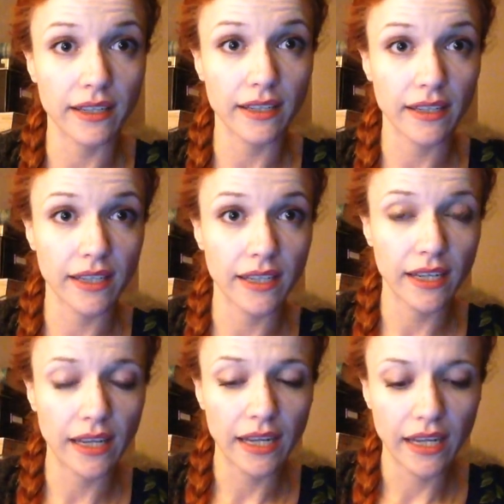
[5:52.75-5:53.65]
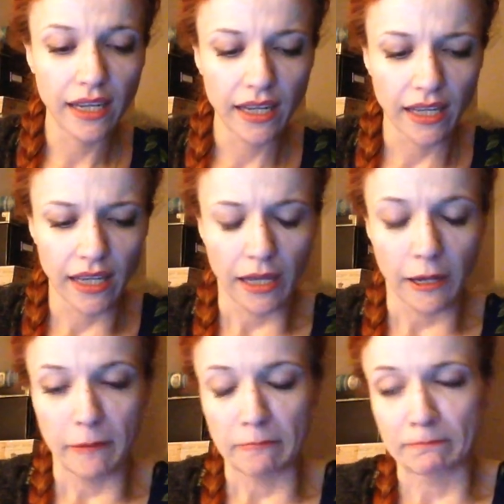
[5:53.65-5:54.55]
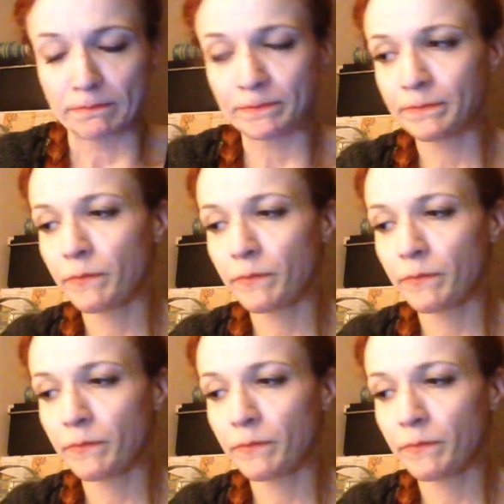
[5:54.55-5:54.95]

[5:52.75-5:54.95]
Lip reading: [no speech]